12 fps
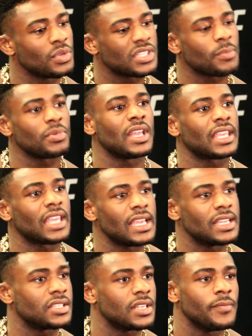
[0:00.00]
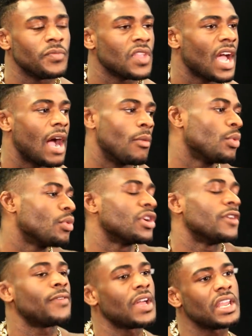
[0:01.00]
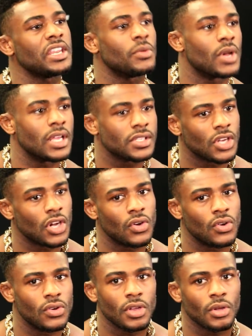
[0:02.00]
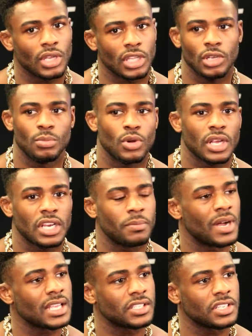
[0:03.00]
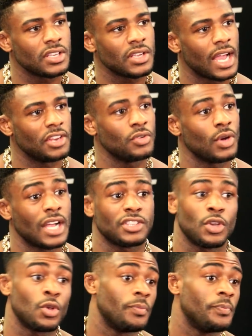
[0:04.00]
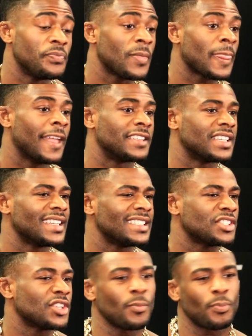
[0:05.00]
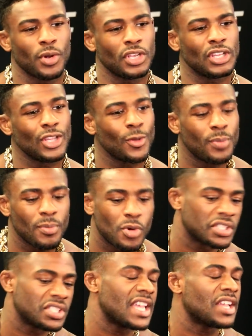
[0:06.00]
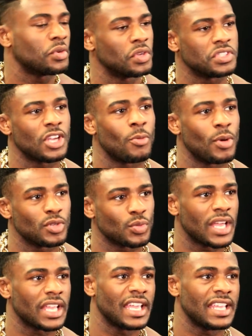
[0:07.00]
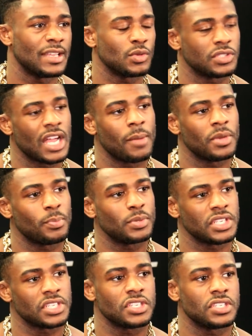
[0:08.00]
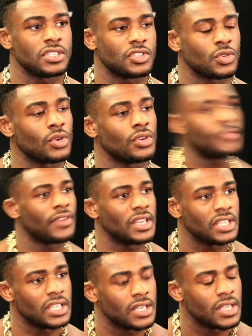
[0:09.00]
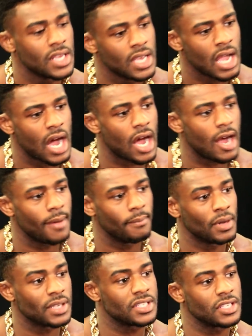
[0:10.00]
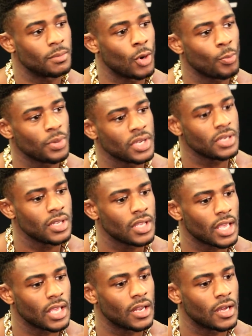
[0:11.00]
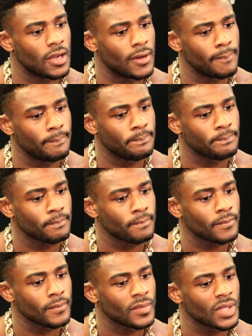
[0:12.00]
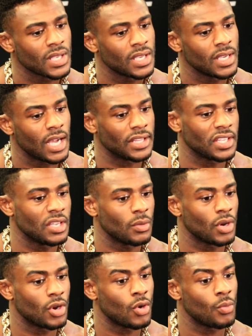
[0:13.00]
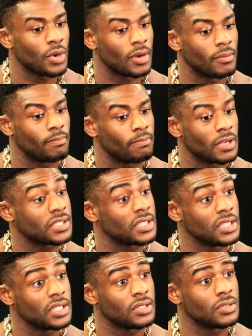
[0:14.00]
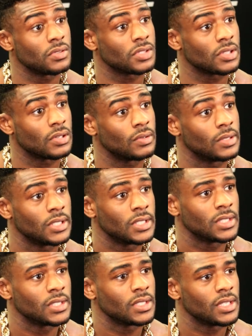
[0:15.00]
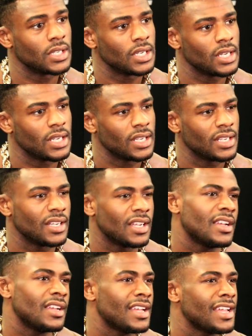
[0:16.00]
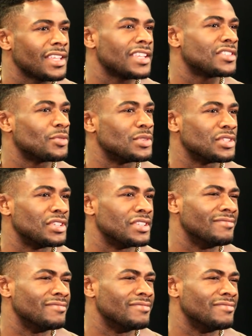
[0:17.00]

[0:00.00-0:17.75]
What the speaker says: we step in that cage, we were going to fight anyway, so a little more animosity. I knew, I told him, I was like, I'm just going to put a little bit more stank on those elbows when I get in those dominant positions, and sure I did. Busted him open, and I think he went home with a busted knee, too, so I guess it was good.